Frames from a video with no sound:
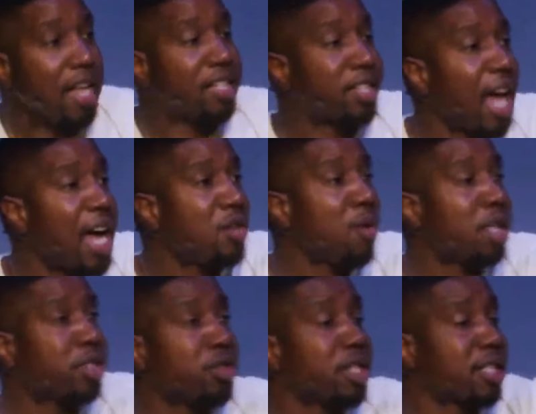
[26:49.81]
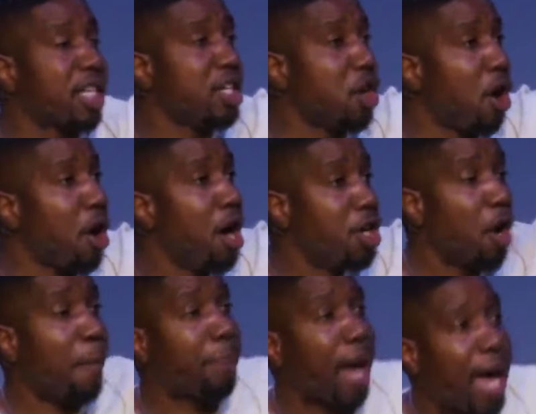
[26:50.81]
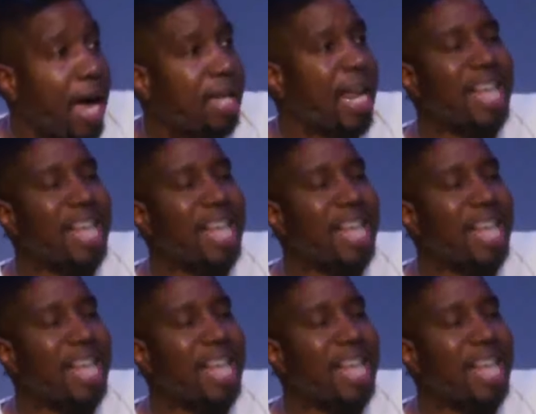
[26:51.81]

Satan wants you to see your, your pain